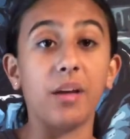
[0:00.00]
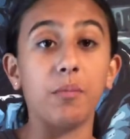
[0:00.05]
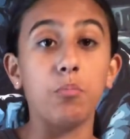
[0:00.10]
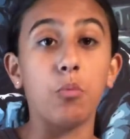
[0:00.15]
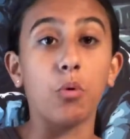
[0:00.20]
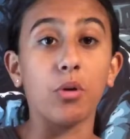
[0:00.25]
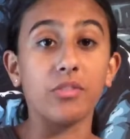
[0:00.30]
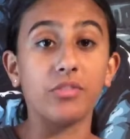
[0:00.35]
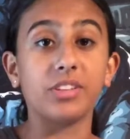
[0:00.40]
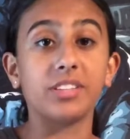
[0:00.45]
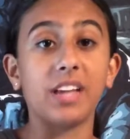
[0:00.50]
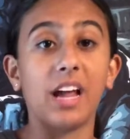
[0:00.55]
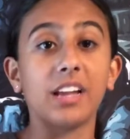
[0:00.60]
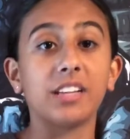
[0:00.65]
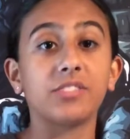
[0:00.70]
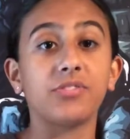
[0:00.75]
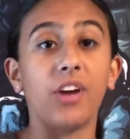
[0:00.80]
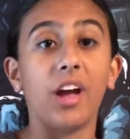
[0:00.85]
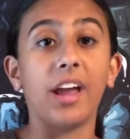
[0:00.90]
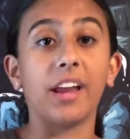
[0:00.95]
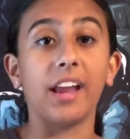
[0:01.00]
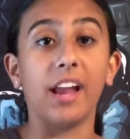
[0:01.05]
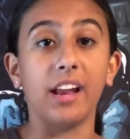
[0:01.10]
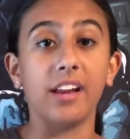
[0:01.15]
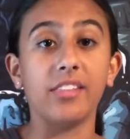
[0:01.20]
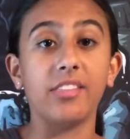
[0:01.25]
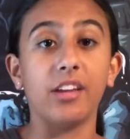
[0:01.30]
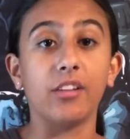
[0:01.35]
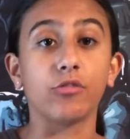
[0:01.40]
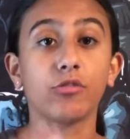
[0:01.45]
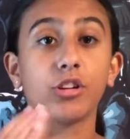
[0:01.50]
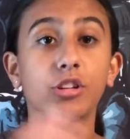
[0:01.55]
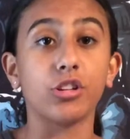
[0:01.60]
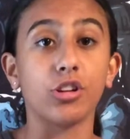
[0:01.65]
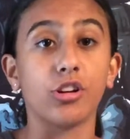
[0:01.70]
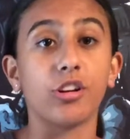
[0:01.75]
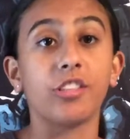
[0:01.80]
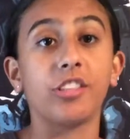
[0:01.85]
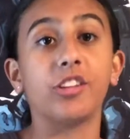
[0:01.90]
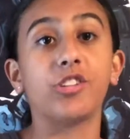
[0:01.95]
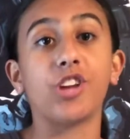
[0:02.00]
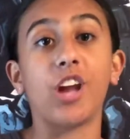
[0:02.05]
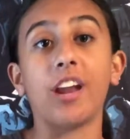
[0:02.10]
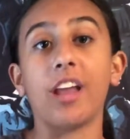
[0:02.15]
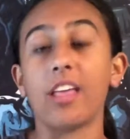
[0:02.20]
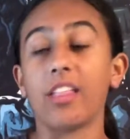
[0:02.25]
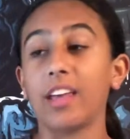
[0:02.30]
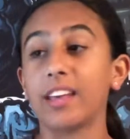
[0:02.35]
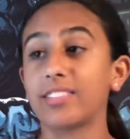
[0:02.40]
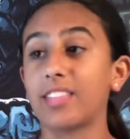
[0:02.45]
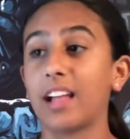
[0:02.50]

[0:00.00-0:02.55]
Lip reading: more of a satisfying end than Return of the Jedi.